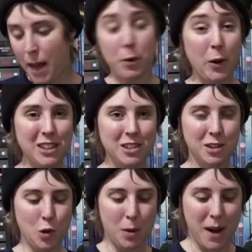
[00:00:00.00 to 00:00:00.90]
I'm going to
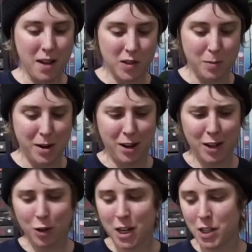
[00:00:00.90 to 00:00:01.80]
talk about
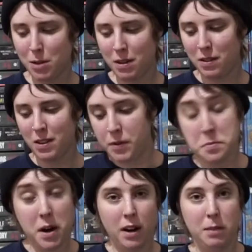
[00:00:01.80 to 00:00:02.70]
Sumerian creation myth,
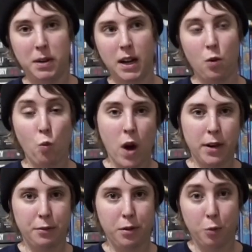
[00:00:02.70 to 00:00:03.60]
Sumerian being one
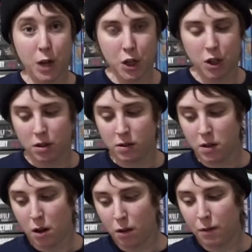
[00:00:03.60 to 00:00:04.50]
of the regions
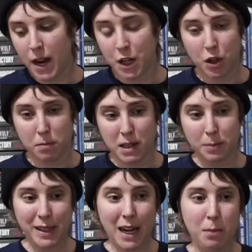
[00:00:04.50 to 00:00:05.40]
of ancient
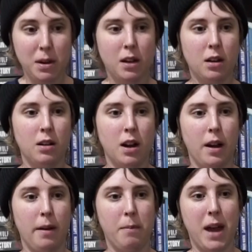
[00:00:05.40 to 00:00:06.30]
Mesopotamia,
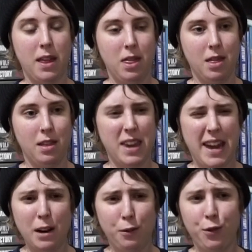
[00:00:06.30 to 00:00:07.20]
and they
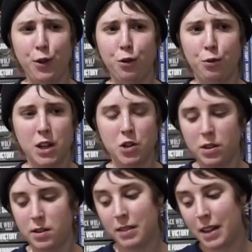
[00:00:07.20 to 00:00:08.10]
had a few
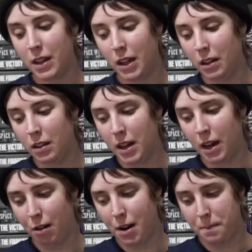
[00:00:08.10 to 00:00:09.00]
regions, and
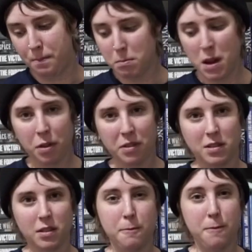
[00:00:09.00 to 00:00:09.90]
their
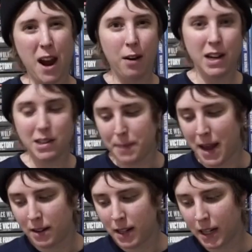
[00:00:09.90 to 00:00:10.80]
myths varied
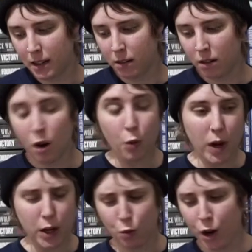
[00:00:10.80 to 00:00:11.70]
depending on
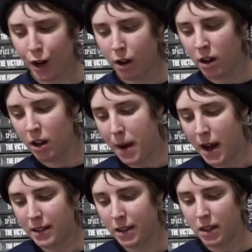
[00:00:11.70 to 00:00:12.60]
where you were,
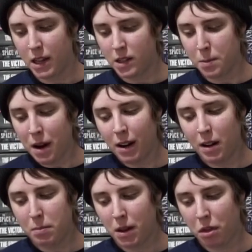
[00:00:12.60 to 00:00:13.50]
but the
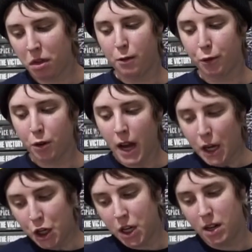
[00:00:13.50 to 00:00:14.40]
Sumerian myth of
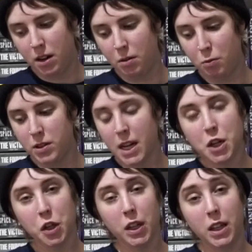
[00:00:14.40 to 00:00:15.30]
creation was
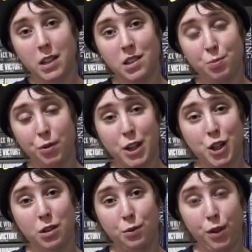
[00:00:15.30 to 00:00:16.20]
actually the
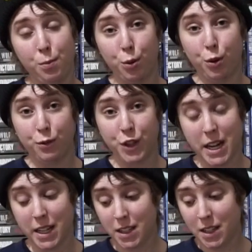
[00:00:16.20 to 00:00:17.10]
inspiration for the book of
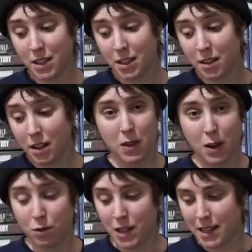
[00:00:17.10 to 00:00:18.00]
Genesis in the
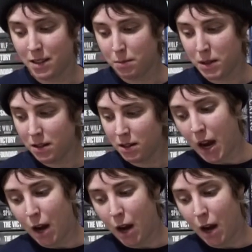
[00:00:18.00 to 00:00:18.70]
Old Testament.